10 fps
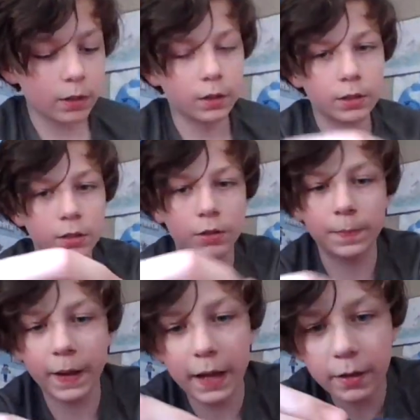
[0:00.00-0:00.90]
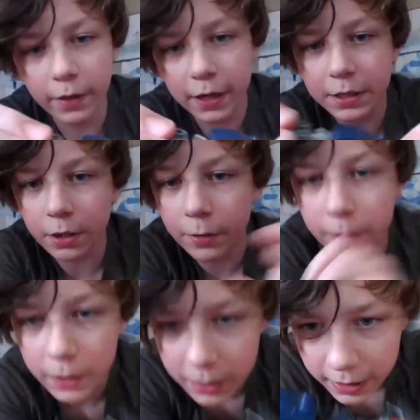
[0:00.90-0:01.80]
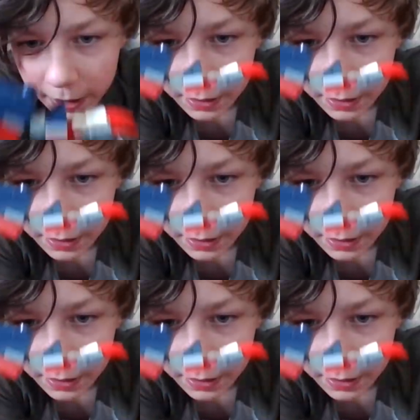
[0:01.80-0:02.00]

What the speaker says: So his back legs are the exact